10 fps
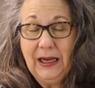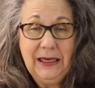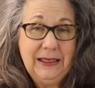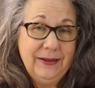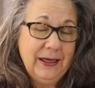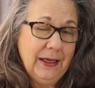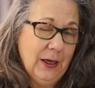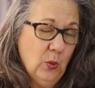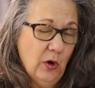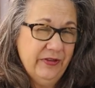Uh, they,
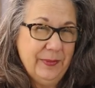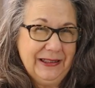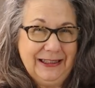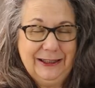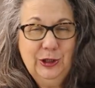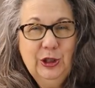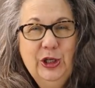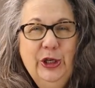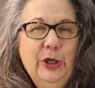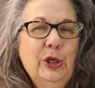I wove them a little
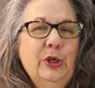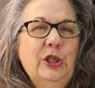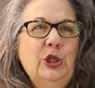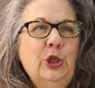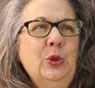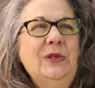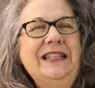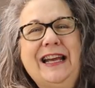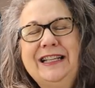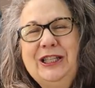too
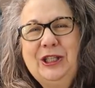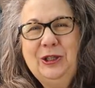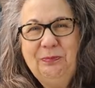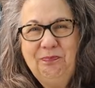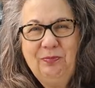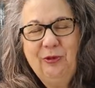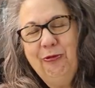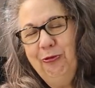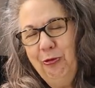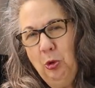dense
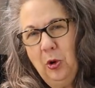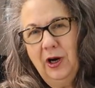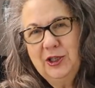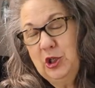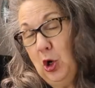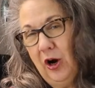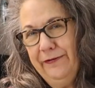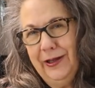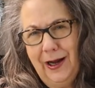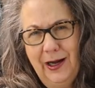for a
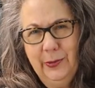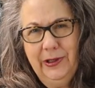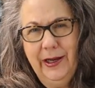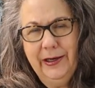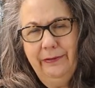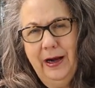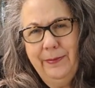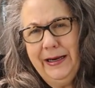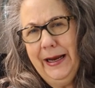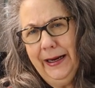scarf that I would like
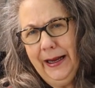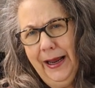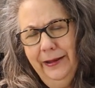around my neck,